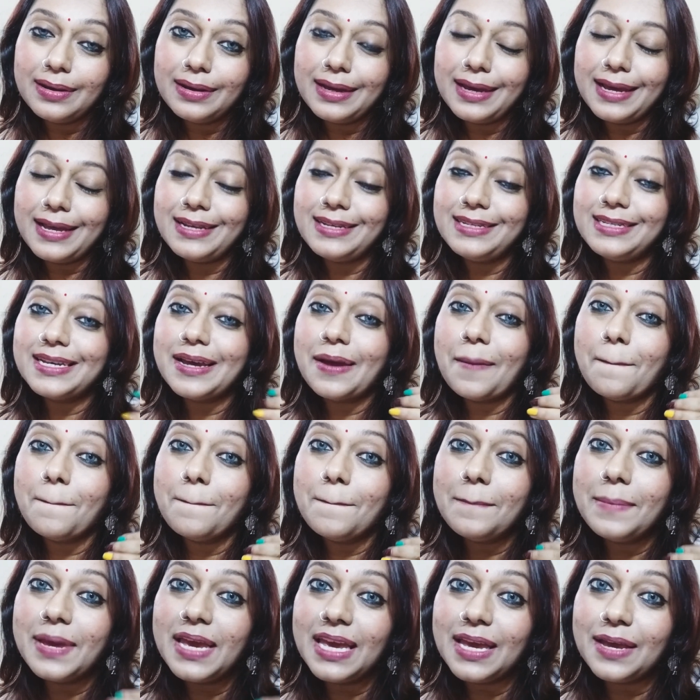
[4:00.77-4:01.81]
and
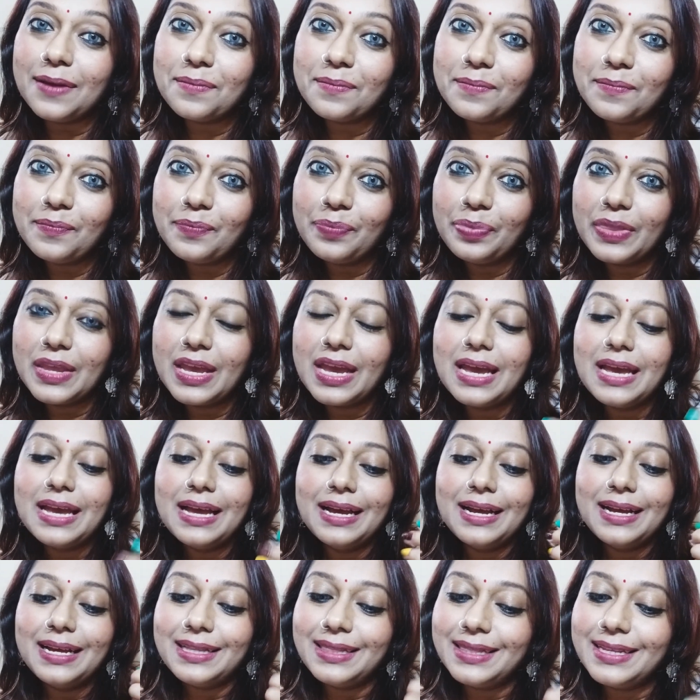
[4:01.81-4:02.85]
me.
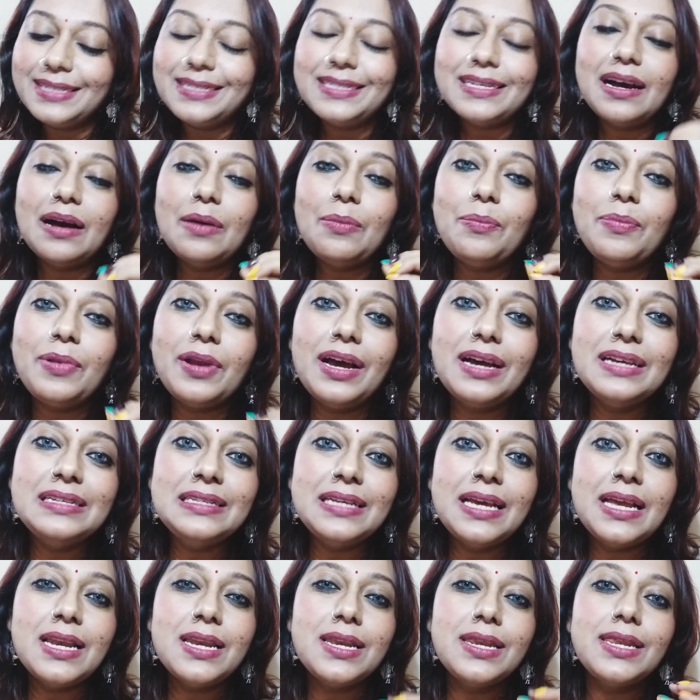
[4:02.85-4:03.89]
This applies
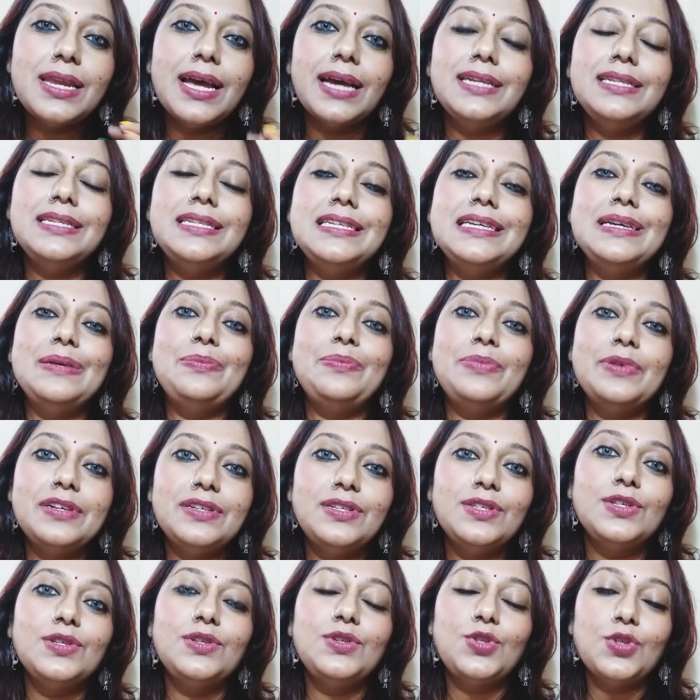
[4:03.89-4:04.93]
in
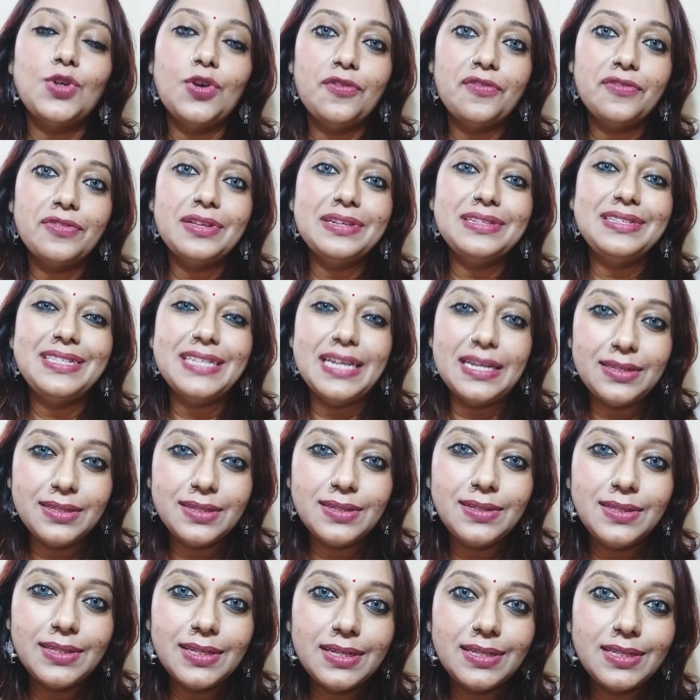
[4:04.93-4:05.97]
90% of the
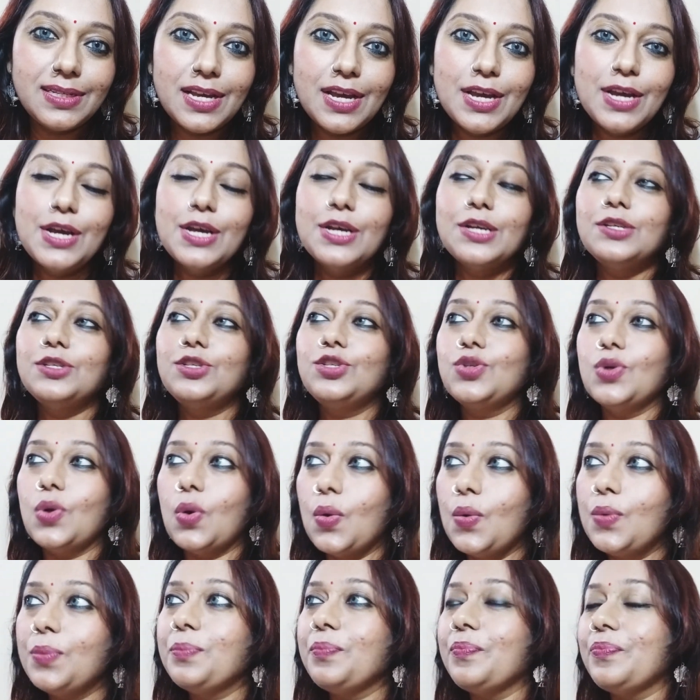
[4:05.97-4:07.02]
sentences.
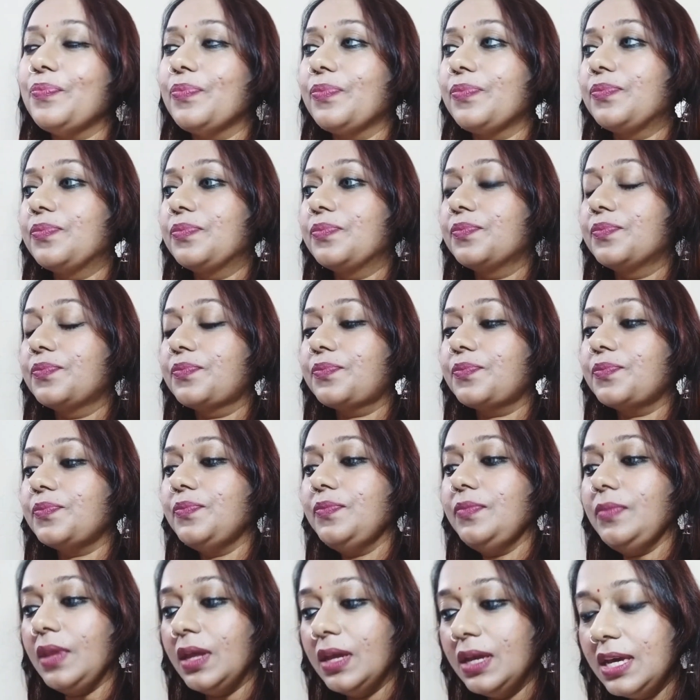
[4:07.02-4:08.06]
So
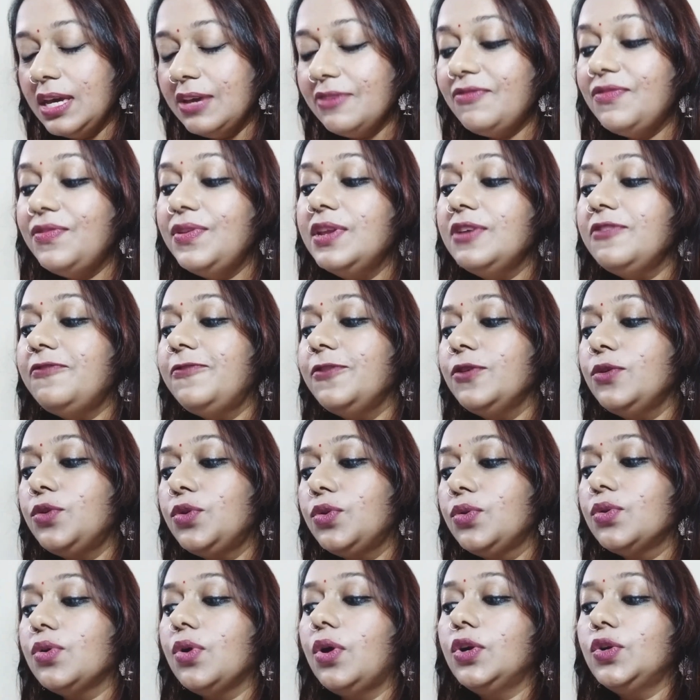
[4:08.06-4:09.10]
even if you do
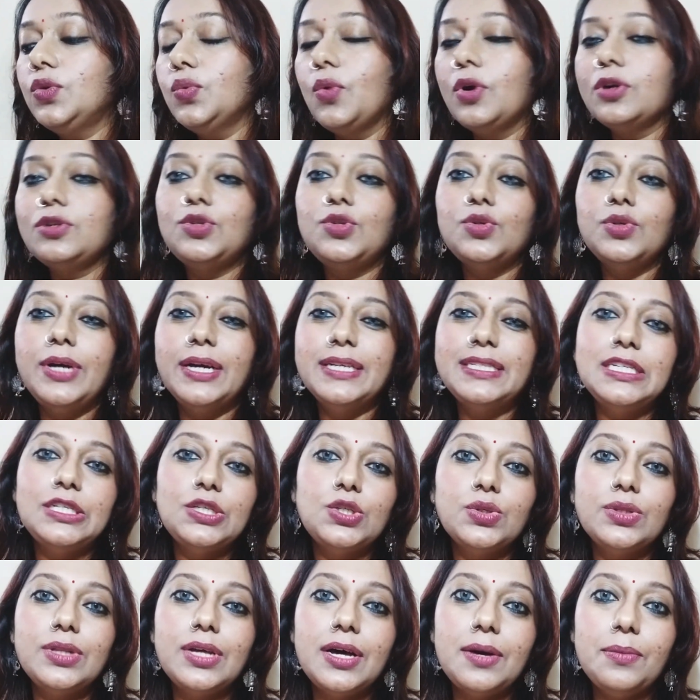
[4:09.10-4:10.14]
not want to get
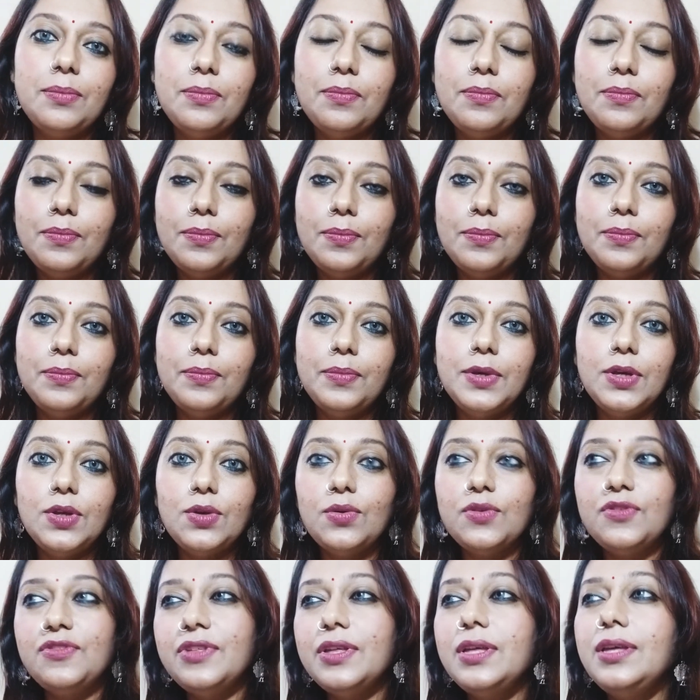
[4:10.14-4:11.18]
into the, you
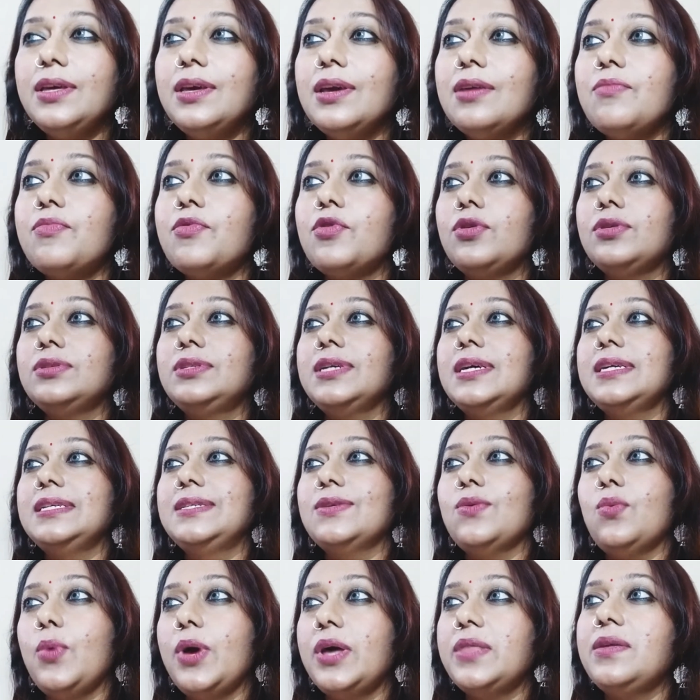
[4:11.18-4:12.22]
know, thinking process,
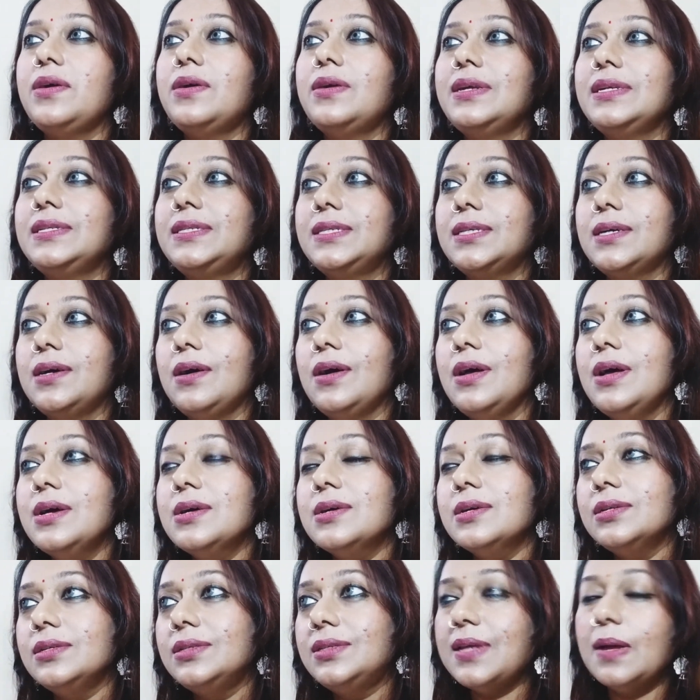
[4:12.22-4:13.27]
the whether it's a
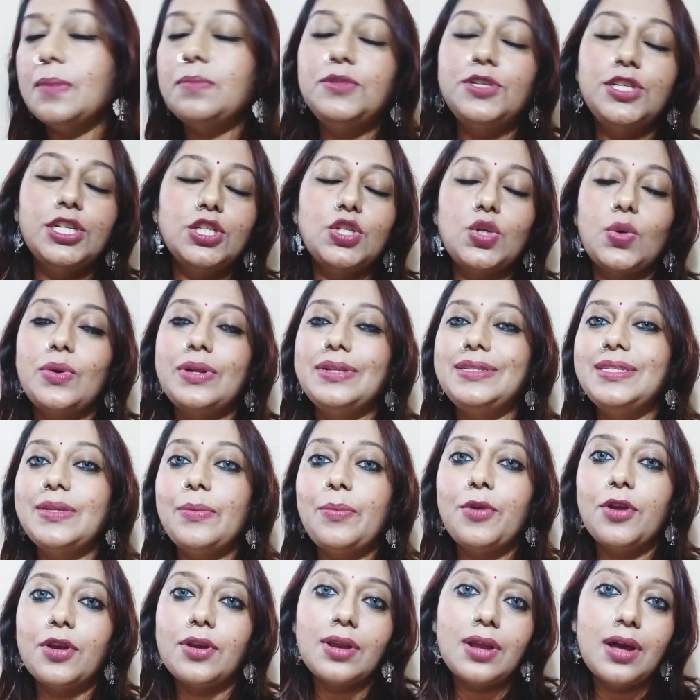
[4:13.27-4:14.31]
subject or it's a
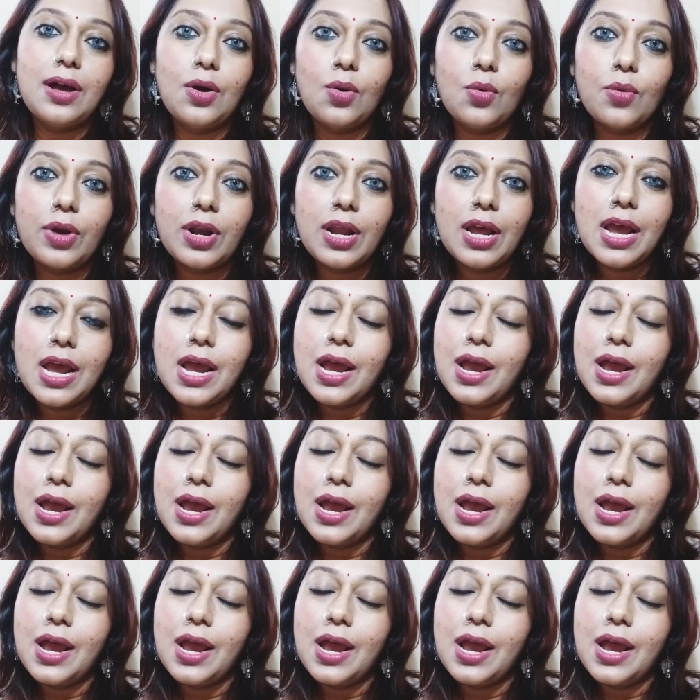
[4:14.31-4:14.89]
pronoun,